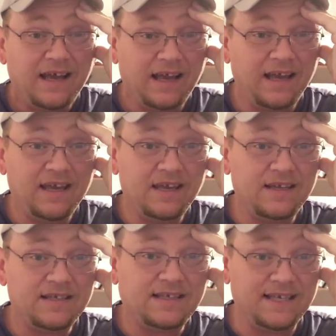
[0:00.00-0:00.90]

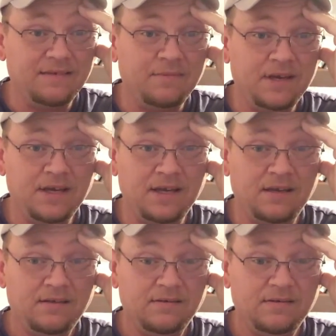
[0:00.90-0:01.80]
He sent
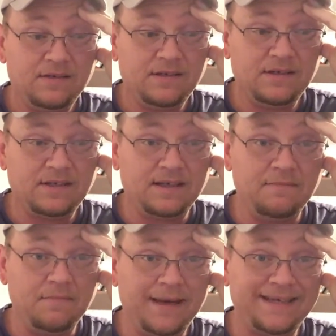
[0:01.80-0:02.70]
me
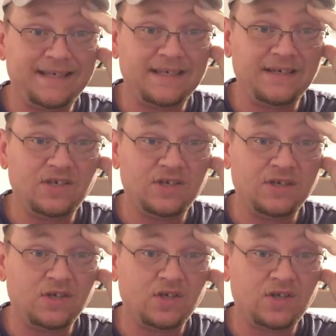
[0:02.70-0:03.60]
some
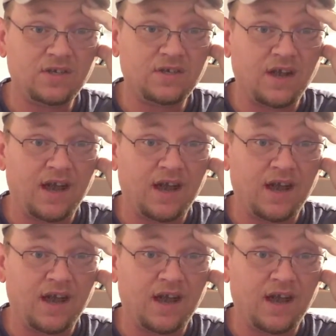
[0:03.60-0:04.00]
messages,